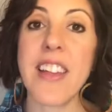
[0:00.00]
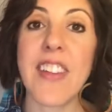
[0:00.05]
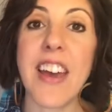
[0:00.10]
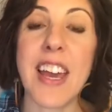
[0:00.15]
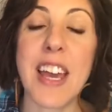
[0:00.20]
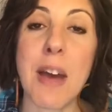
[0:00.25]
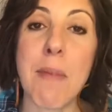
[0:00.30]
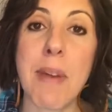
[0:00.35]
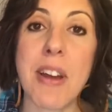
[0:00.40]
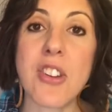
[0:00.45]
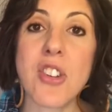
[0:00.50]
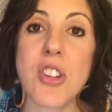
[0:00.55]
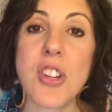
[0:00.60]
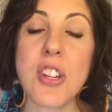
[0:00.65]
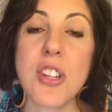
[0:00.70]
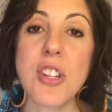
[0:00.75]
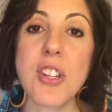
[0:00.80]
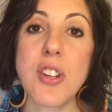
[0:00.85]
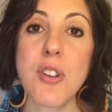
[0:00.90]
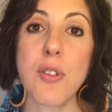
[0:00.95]
like I
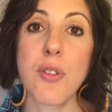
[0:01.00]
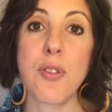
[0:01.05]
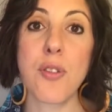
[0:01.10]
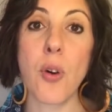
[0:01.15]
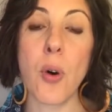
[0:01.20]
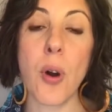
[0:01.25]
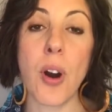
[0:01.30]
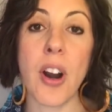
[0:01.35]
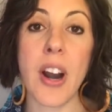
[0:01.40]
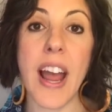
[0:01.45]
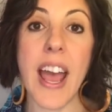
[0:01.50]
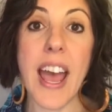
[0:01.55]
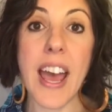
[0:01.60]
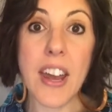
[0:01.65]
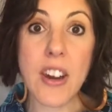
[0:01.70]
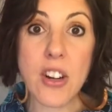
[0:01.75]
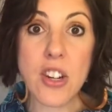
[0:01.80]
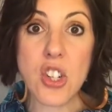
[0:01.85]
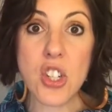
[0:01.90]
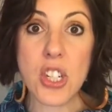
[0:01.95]
mentioned, for
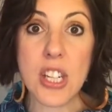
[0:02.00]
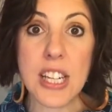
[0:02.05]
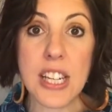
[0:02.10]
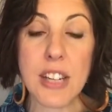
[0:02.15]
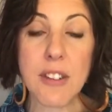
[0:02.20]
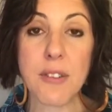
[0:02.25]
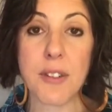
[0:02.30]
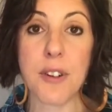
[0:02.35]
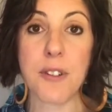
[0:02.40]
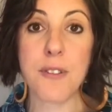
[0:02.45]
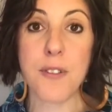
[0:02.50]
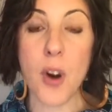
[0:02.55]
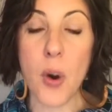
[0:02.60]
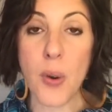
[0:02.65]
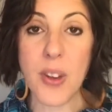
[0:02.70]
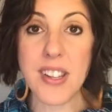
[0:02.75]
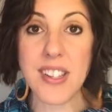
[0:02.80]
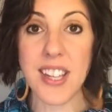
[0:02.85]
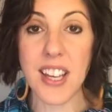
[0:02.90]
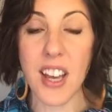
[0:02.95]
energy, for
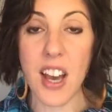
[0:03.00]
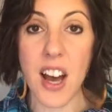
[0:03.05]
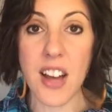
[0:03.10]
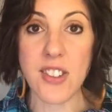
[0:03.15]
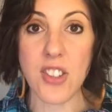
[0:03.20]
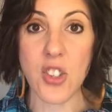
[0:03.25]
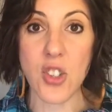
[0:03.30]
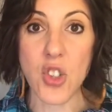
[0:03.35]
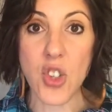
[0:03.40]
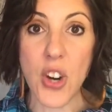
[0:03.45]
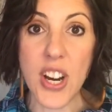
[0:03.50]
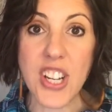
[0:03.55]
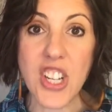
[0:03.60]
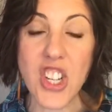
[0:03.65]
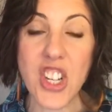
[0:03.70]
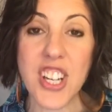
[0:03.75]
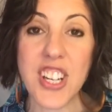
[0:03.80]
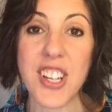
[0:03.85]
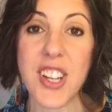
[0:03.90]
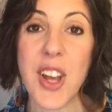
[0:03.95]
focus and
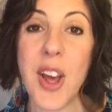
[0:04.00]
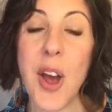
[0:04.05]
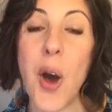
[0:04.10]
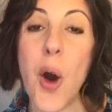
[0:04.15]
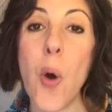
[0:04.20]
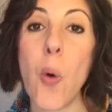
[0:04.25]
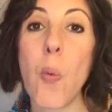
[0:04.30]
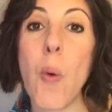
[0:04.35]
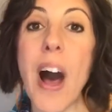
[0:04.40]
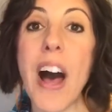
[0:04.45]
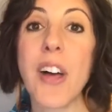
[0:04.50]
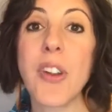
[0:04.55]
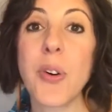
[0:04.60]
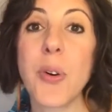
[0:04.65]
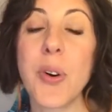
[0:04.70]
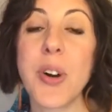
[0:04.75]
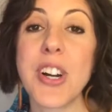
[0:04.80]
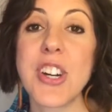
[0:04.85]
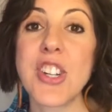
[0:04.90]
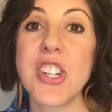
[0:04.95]
concentration. Wild
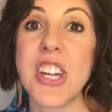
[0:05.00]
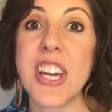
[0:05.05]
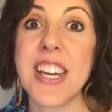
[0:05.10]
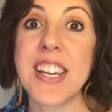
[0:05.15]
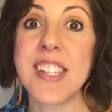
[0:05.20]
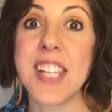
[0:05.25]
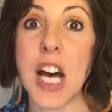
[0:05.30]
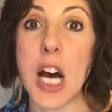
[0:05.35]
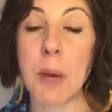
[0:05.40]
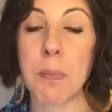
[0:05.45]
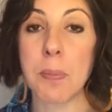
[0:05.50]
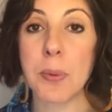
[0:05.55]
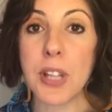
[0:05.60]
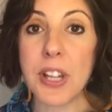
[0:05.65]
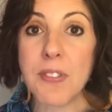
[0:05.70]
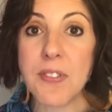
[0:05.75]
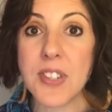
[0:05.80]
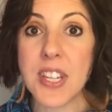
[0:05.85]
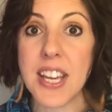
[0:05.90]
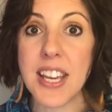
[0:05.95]
orange is
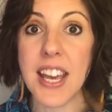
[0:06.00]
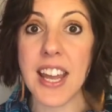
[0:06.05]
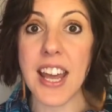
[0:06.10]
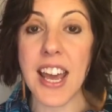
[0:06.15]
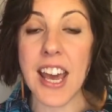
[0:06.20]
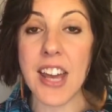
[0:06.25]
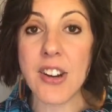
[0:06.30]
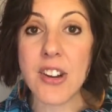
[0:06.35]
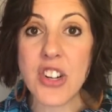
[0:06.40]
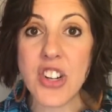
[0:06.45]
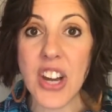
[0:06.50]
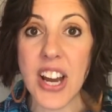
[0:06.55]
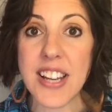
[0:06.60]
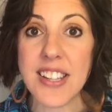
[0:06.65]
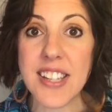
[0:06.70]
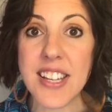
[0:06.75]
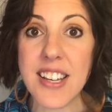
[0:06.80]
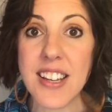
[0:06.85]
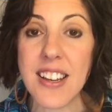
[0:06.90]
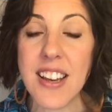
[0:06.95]
uplifting and
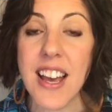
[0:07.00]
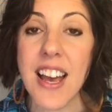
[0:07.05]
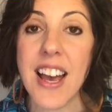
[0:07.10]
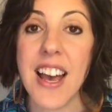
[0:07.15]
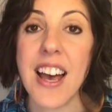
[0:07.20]
energizing.